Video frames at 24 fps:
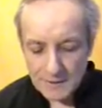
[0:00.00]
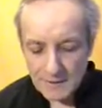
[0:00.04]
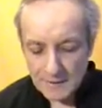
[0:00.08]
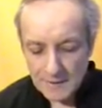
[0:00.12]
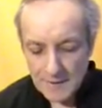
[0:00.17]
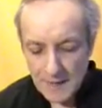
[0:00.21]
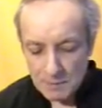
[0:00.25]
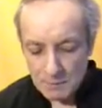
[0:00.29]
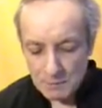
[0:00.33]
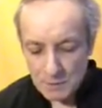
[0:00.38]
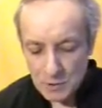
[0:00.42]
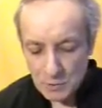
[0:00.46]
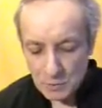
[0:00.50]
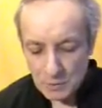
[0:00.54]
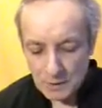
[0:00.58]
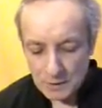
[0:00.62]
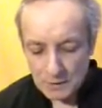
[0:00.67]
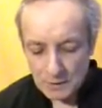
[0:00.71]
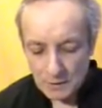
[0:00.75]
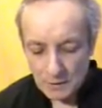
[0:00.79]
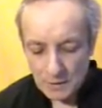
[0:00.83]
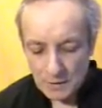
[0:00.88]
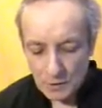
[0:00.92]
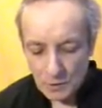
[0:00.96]
like that
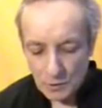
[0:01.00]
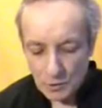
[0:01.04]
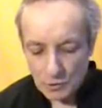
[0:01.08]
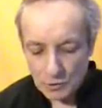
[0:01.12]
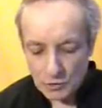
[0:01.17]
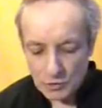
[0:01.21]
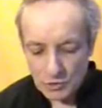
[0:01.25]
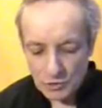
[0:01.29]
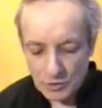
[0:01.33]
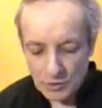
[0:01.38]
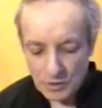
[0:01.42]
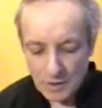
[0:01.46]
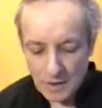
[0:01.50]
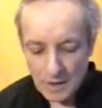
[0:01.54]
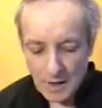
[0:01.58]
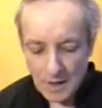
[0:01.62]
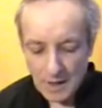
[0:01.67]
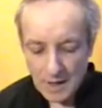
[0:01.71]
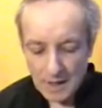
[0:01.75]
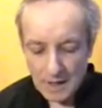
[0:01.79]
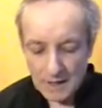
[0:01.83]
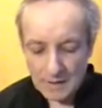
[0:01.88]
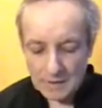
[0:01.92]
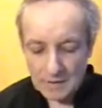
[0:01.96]
between the ocean
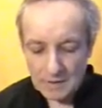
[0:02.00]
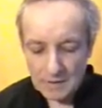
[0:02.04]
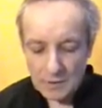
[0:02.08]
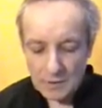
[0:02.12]
and